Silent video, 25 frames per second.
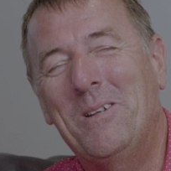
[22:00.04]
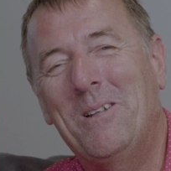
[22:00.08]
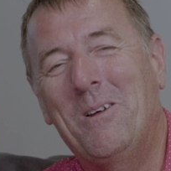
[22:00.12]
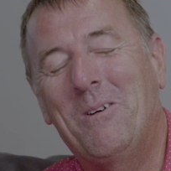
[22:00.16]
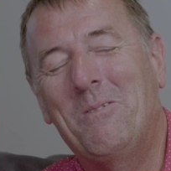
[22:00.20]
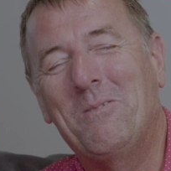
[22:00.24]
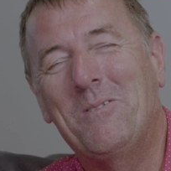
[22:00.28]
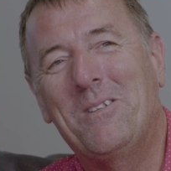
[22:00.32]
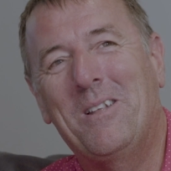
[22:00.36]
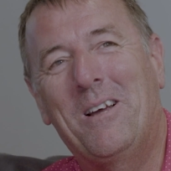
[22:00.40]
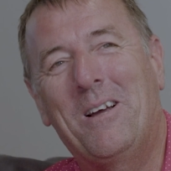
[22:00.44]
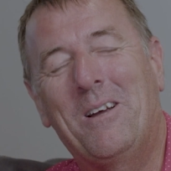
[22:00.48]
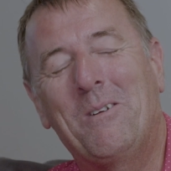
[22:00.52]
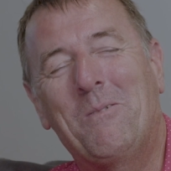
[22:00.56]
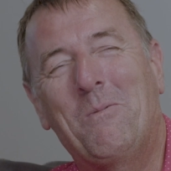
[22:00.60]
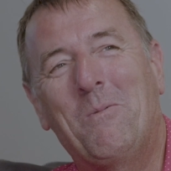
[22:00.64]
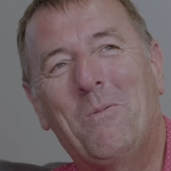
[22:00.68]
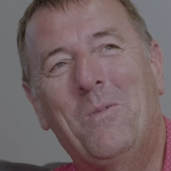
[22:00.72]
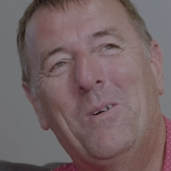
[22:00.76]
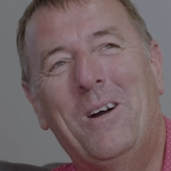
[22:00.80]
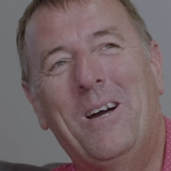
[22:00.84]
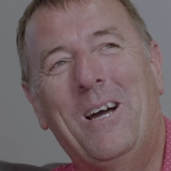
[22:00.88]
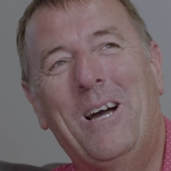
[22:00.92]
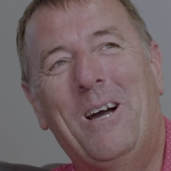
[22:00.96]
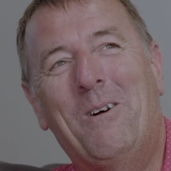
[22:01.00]
So I mean, I was
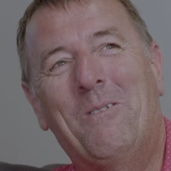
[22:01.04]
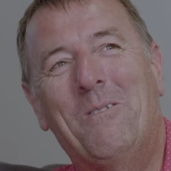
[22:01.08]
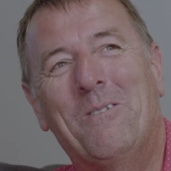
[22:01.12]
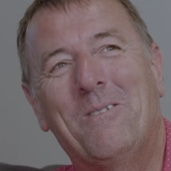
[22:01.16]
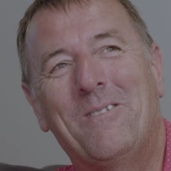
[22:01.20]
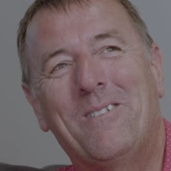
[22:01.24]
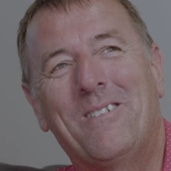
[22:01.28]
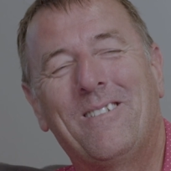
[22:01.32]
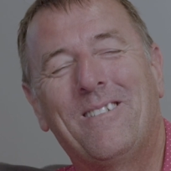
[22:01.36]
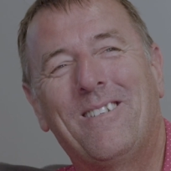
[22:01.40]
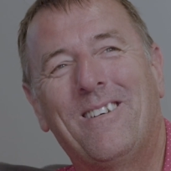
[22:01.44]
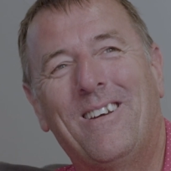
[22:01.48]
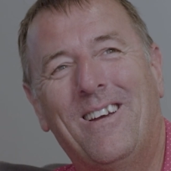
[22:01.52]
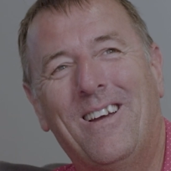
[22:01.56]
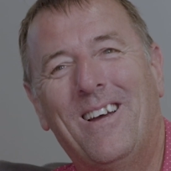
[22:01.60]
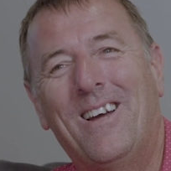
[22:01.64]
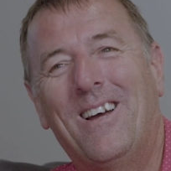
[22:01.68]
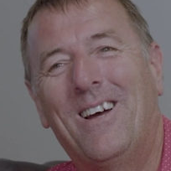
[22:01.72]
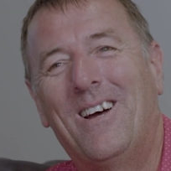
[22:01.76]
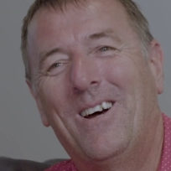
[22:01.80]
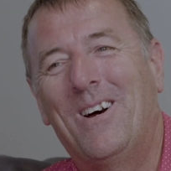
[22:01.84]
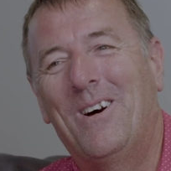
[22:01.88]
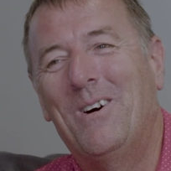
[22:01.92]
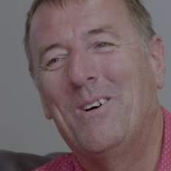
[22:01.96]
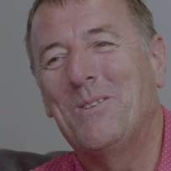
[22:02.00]
like, wow,
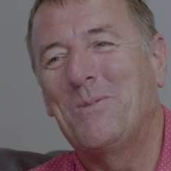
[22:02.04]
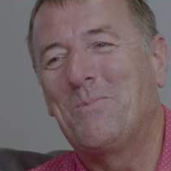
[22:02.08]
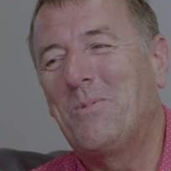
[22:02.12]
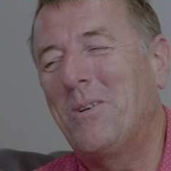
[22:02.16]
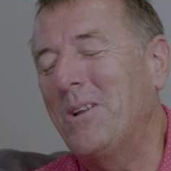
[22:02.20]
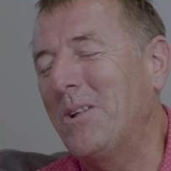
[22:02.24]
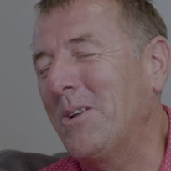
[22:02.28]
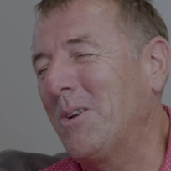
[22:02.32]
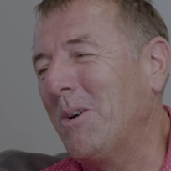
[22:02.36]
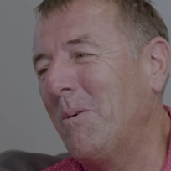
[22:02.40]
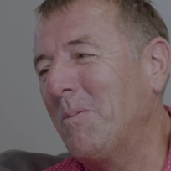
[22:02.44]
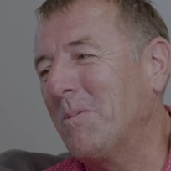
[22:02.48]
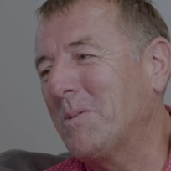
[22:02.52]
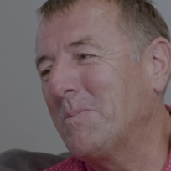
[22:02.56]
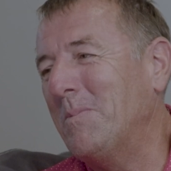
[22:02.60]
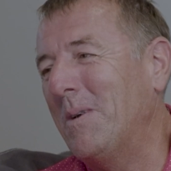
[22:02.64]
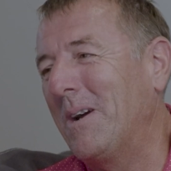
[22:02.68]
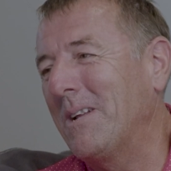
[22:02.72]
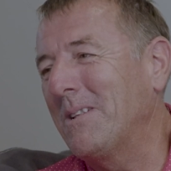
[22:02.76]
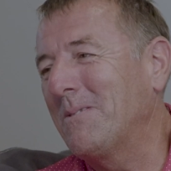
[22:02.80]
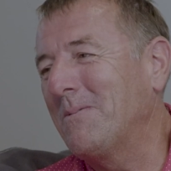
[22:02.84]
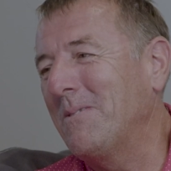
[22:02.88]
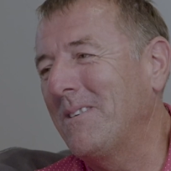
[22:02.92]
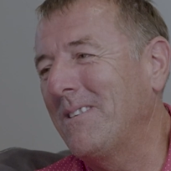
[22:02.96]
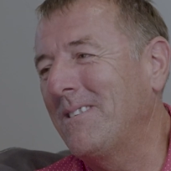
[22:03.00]
I was pretty
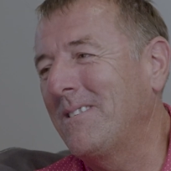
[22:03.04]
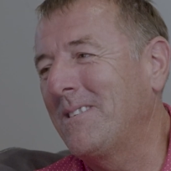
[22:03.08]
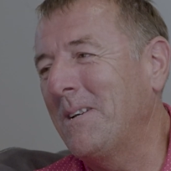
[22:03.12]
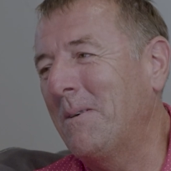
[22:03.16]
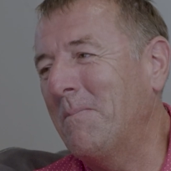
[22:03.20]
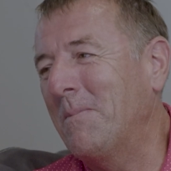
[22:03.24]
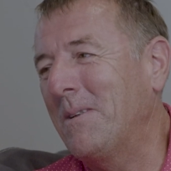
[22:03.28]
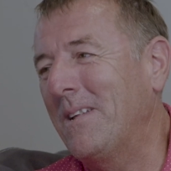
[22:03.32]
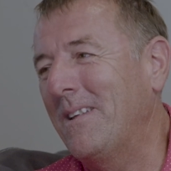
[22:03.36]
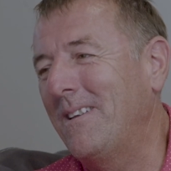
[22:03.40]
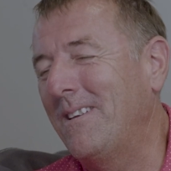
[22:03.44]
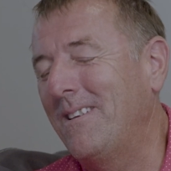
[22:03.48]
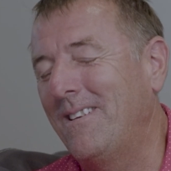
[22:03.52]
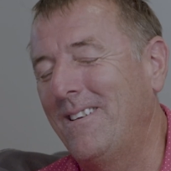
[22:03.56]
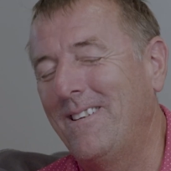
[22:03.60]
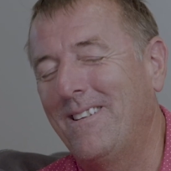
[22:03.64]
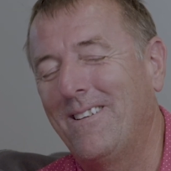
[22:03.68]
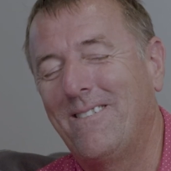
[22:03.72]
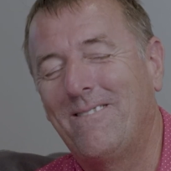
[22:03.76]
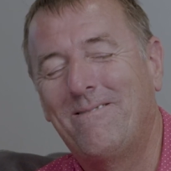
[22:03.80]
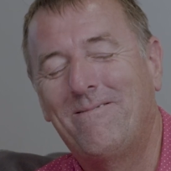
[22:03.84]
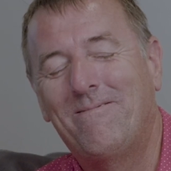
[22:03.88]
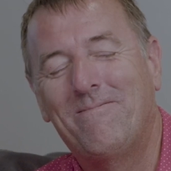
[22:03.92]
gobsmacked when somebody